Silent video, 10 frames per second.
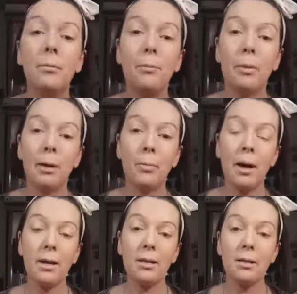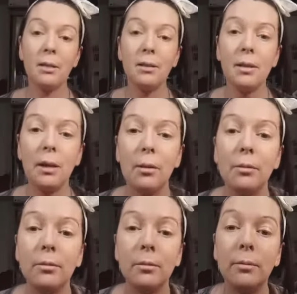my base,
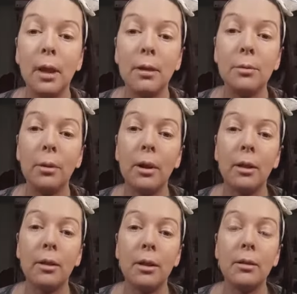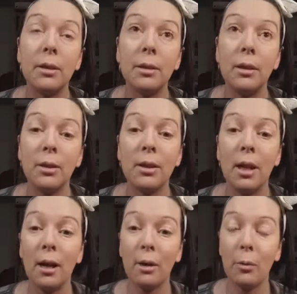so that's what it looks looks
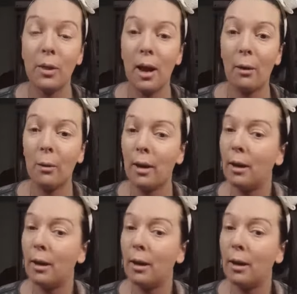like without